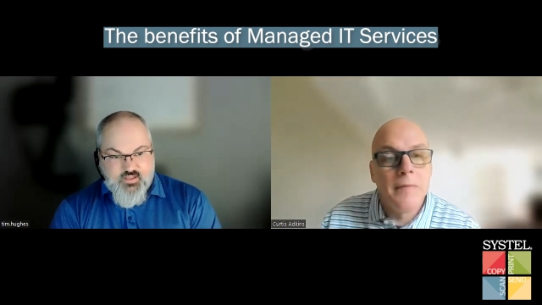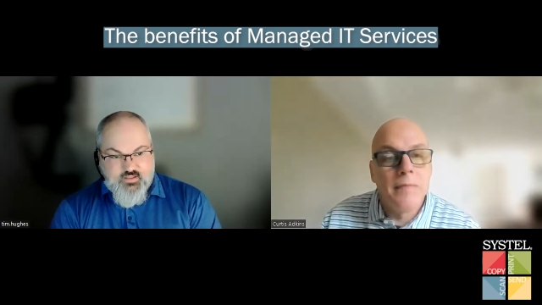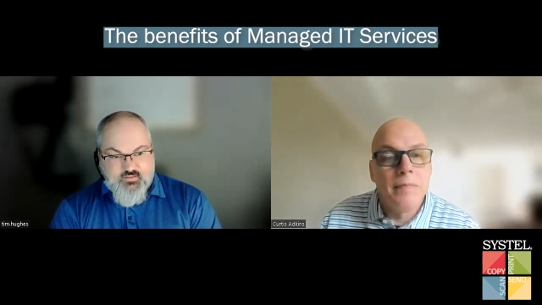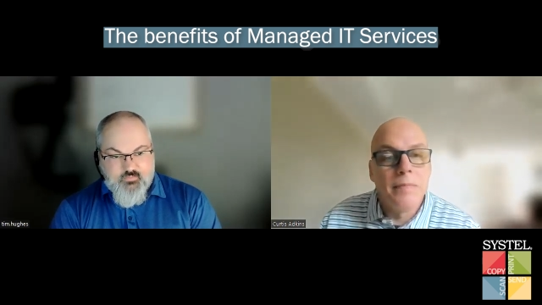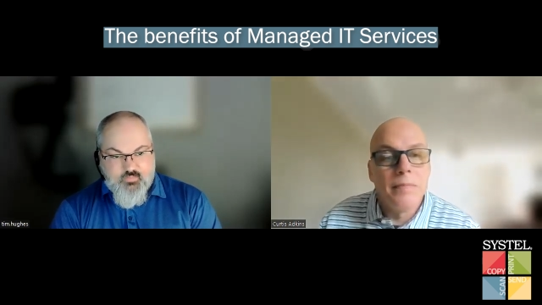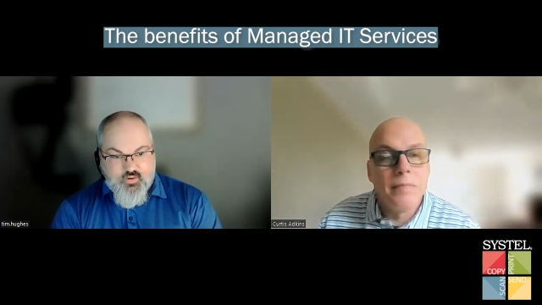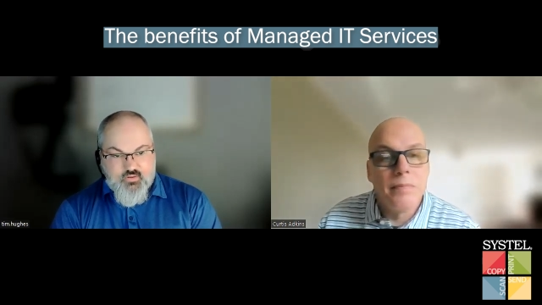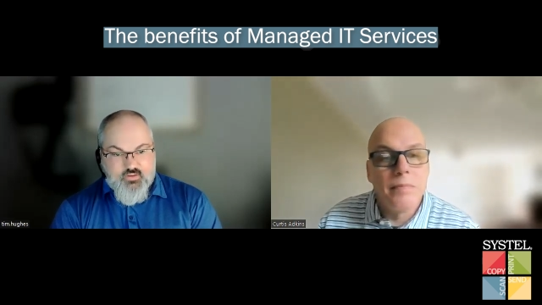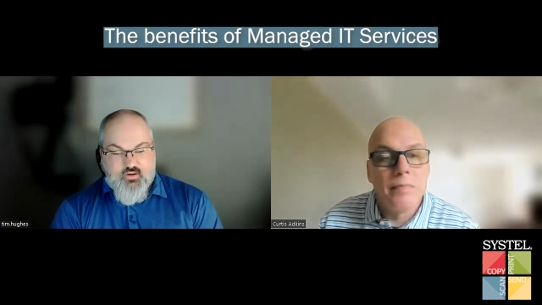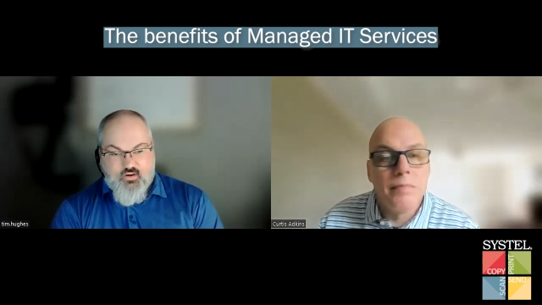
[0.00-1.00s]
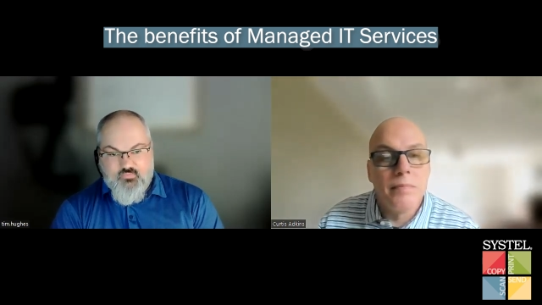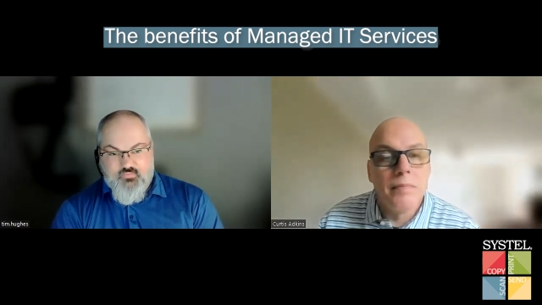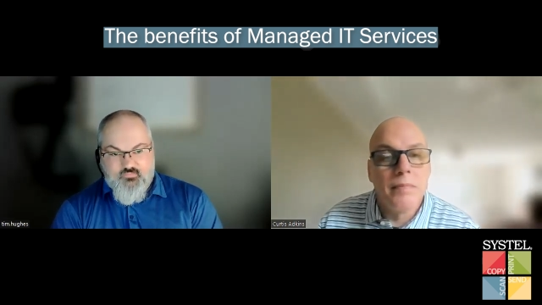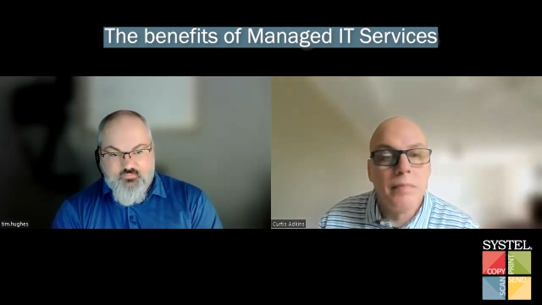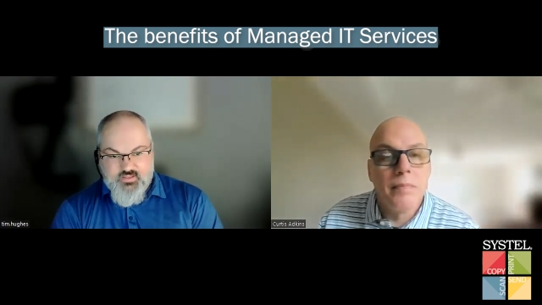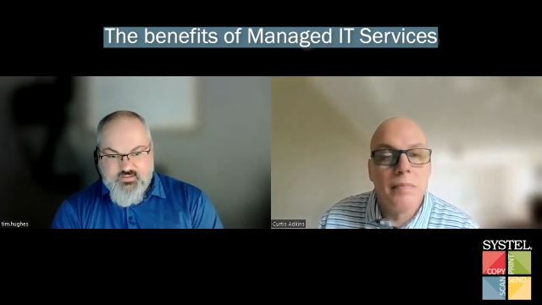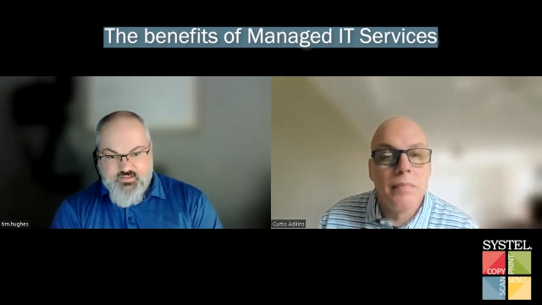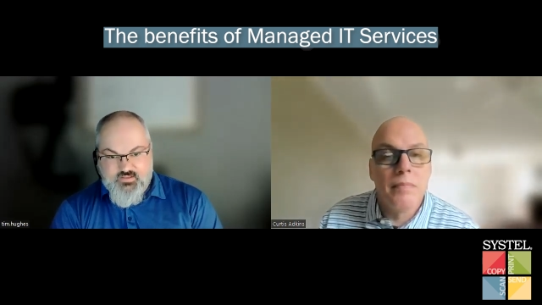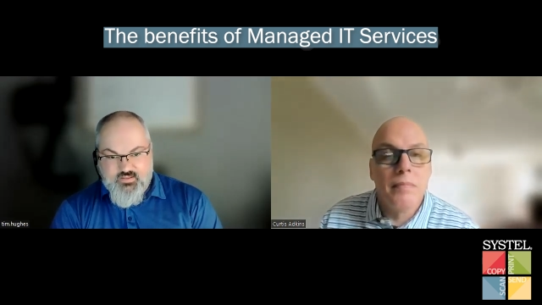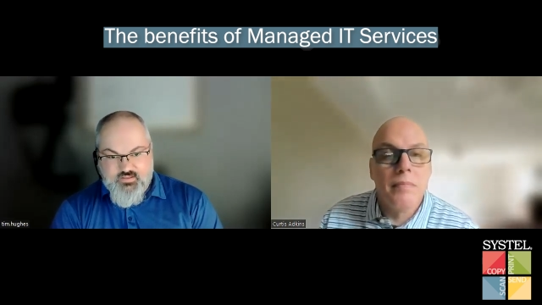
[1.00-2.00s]
Speaker 1: take the burden off of
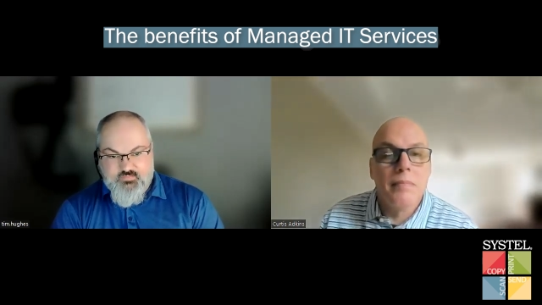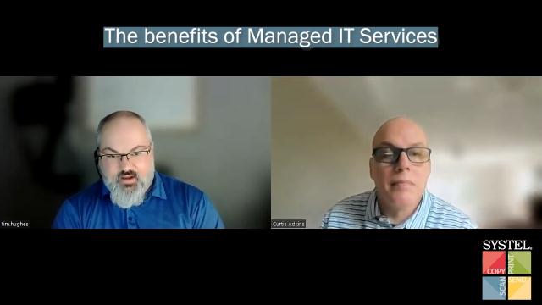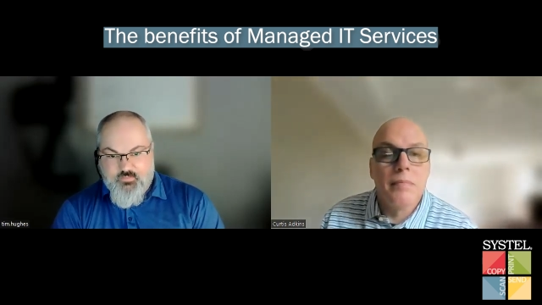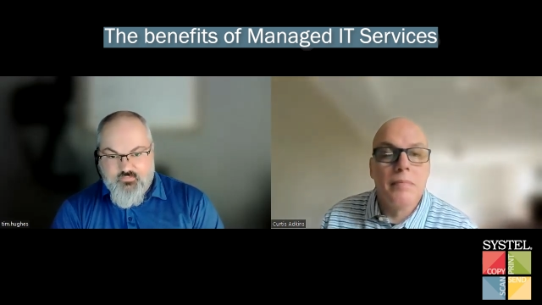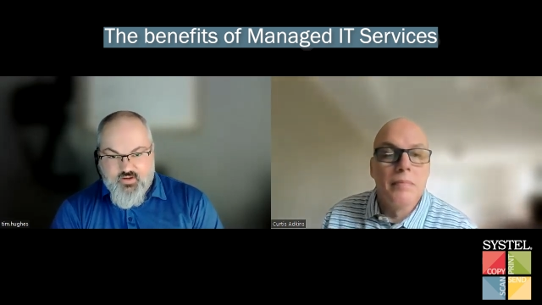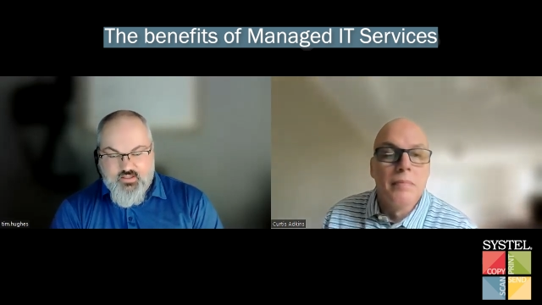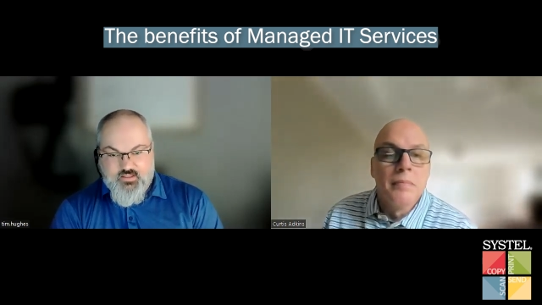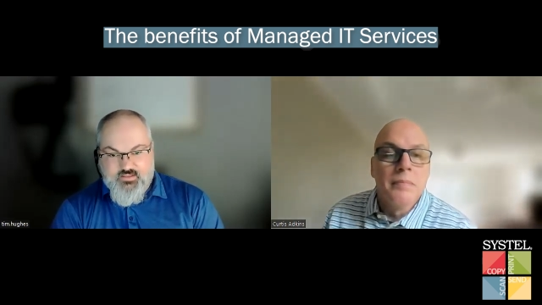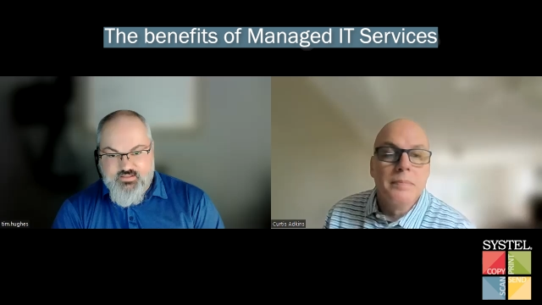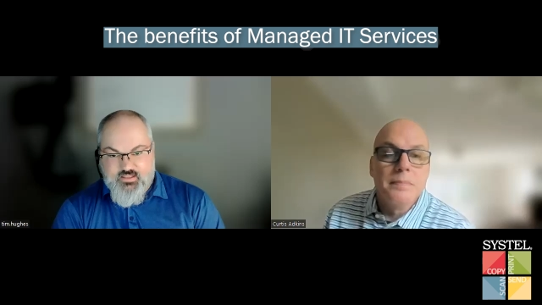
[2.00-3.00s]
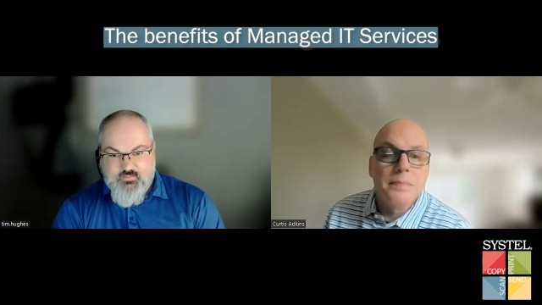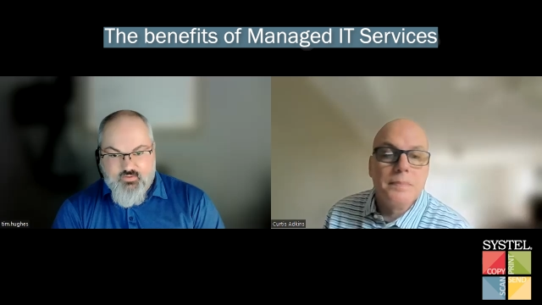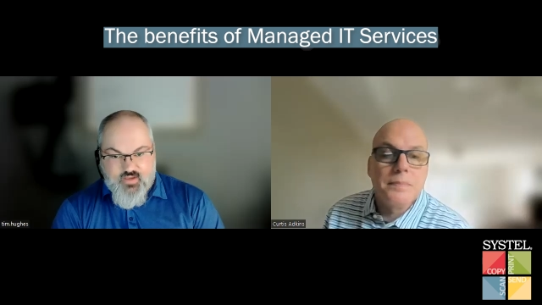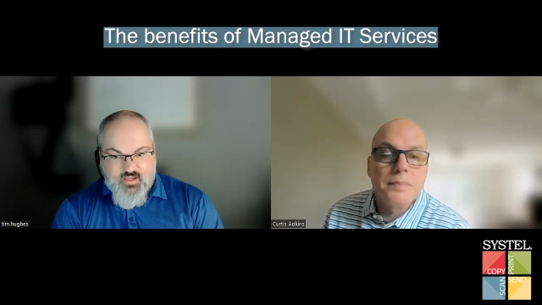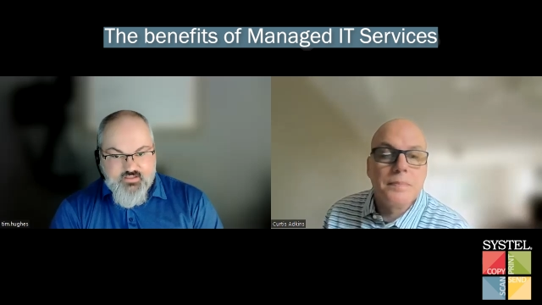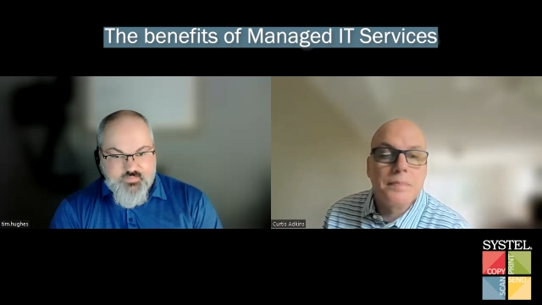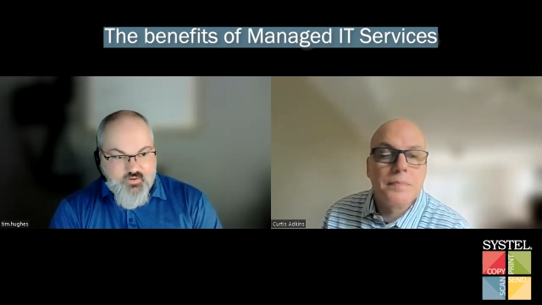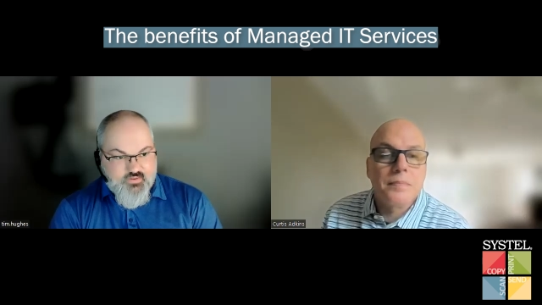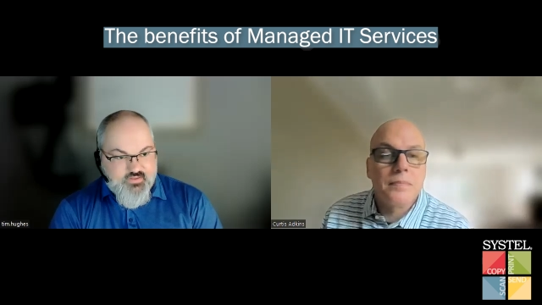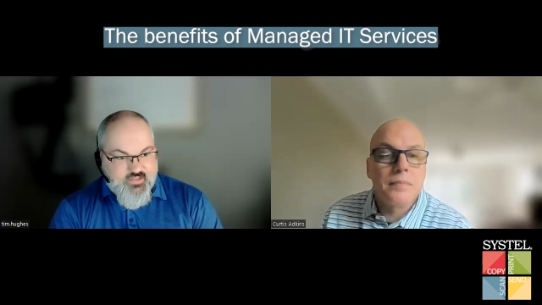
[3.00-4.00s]
businesses by providing a team of
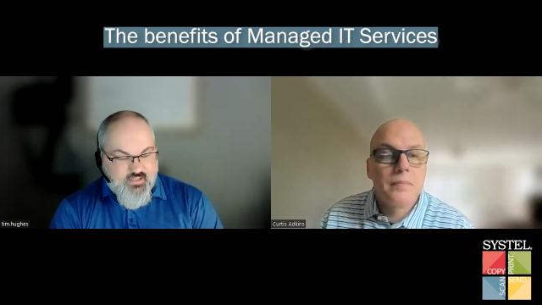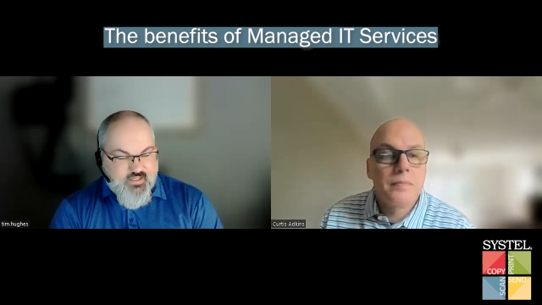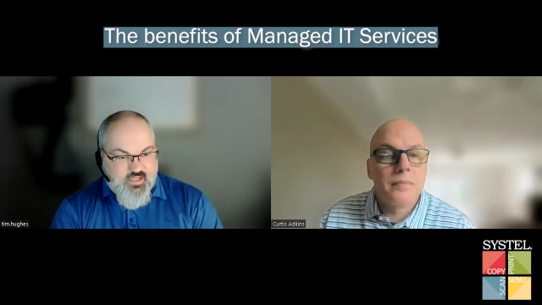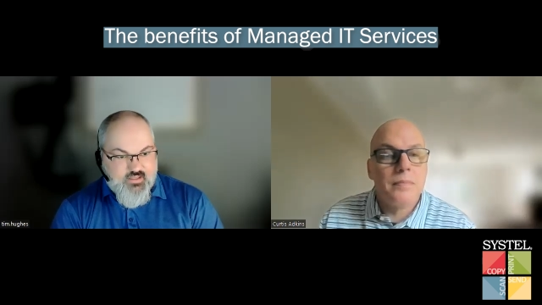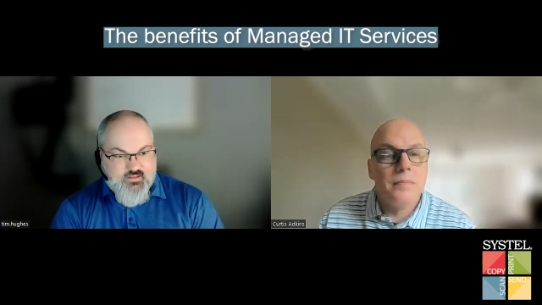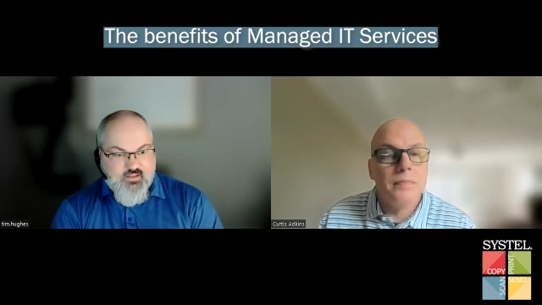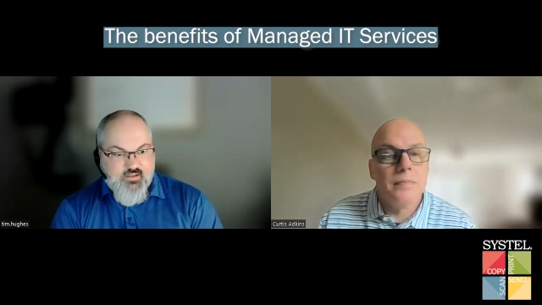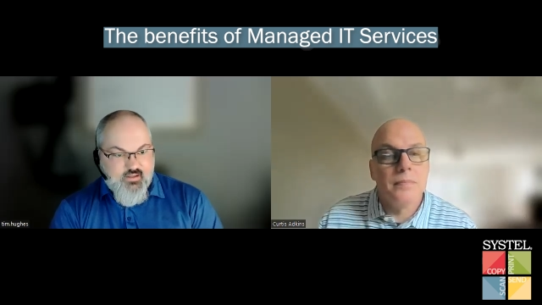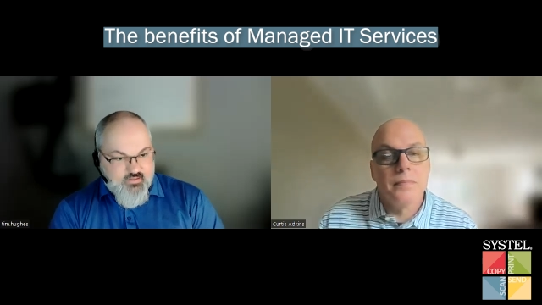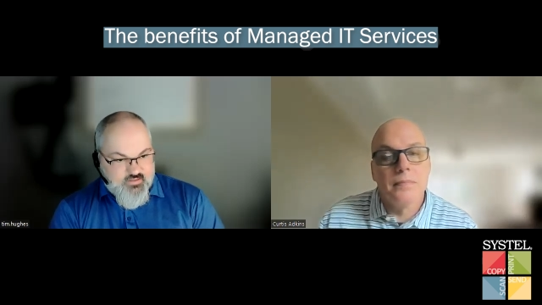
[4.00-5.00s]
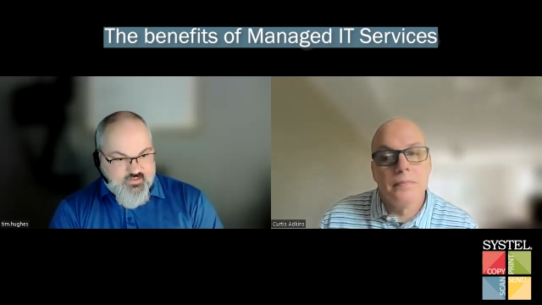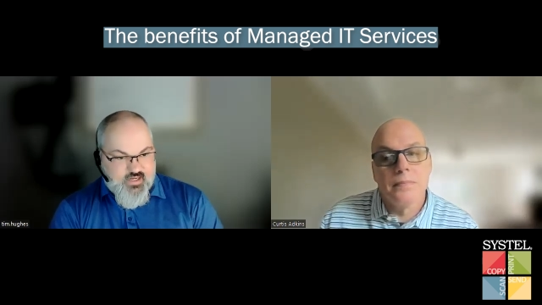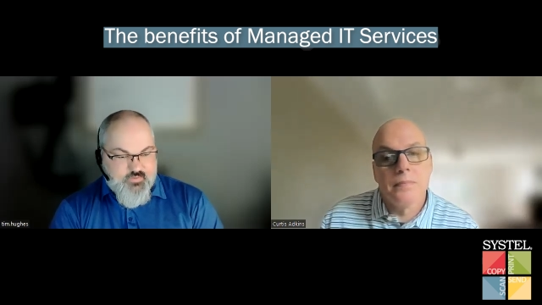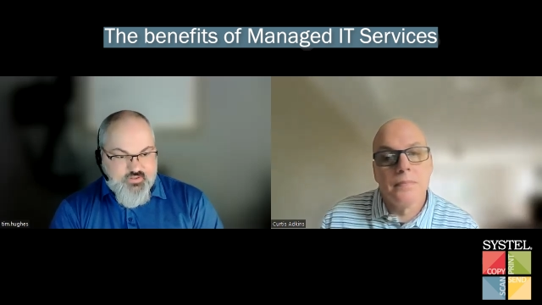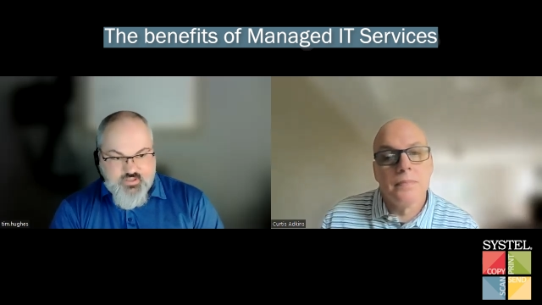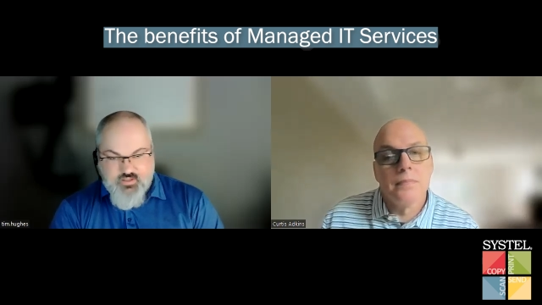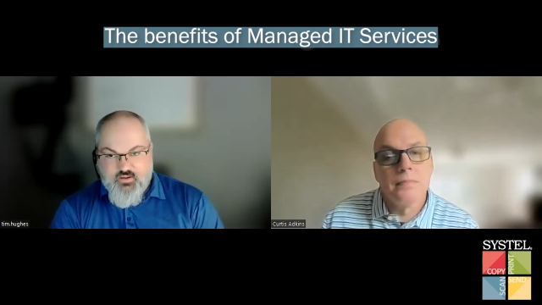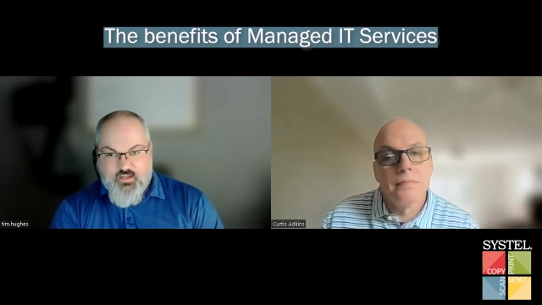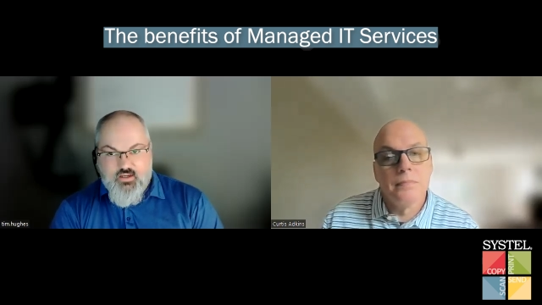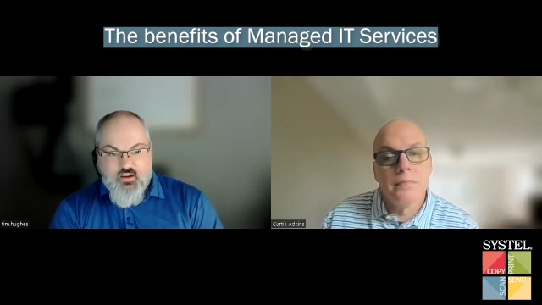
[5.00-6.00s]
experts dedicated to
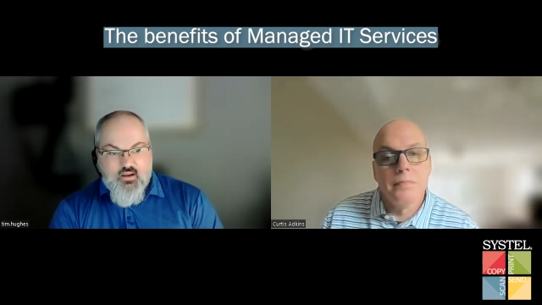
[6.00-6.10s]
cybersecurity.